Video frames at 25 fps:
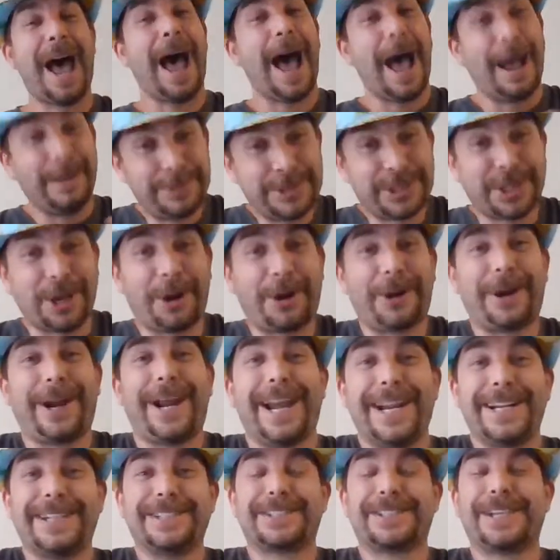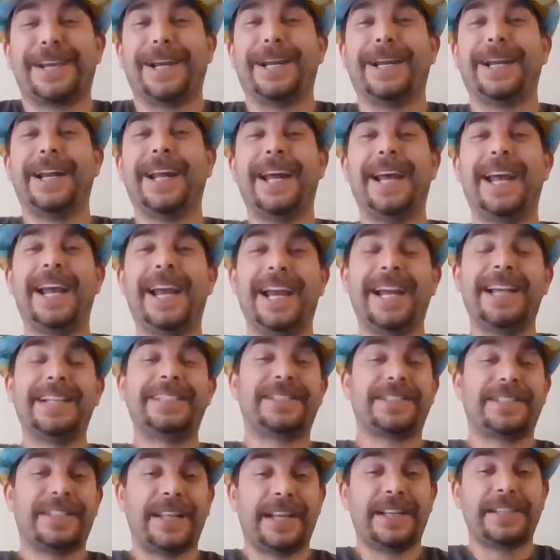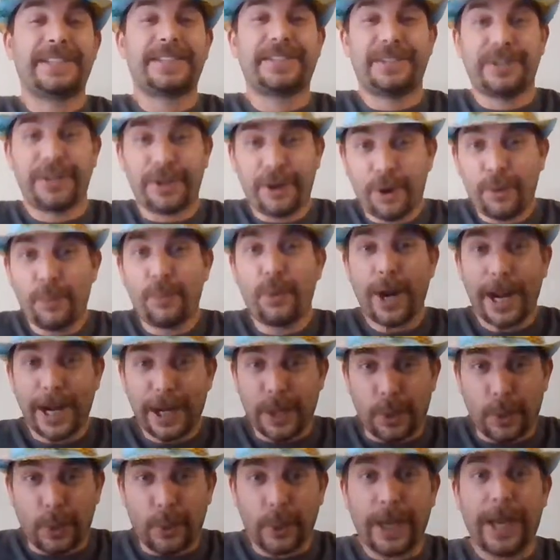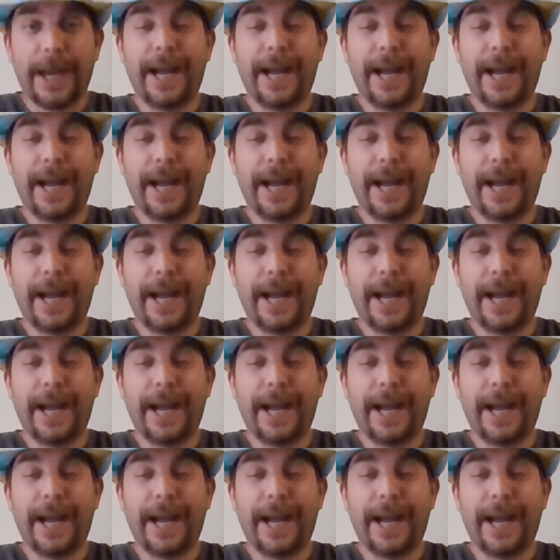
sorry, I had to say it. It's no bueno.